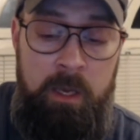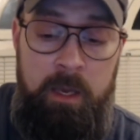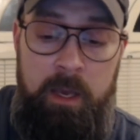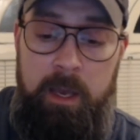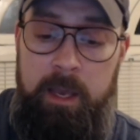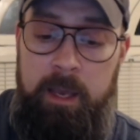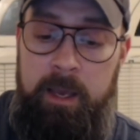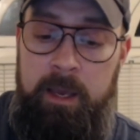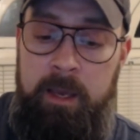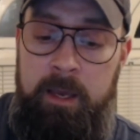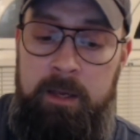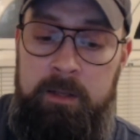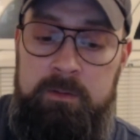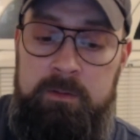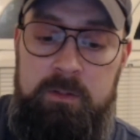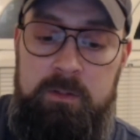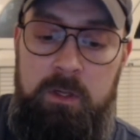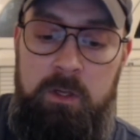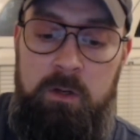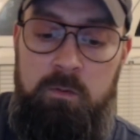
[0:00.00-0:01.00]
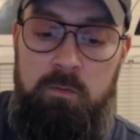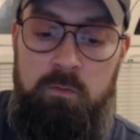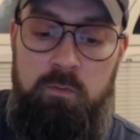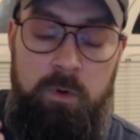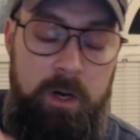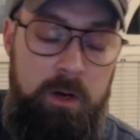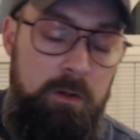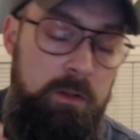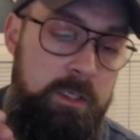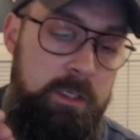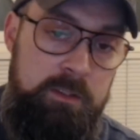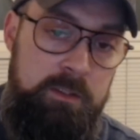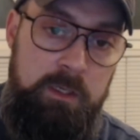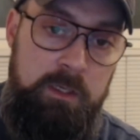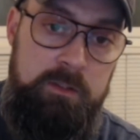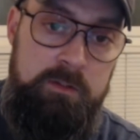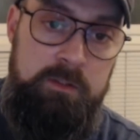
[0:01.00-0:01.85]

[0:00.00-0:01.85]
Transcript: and it rarely does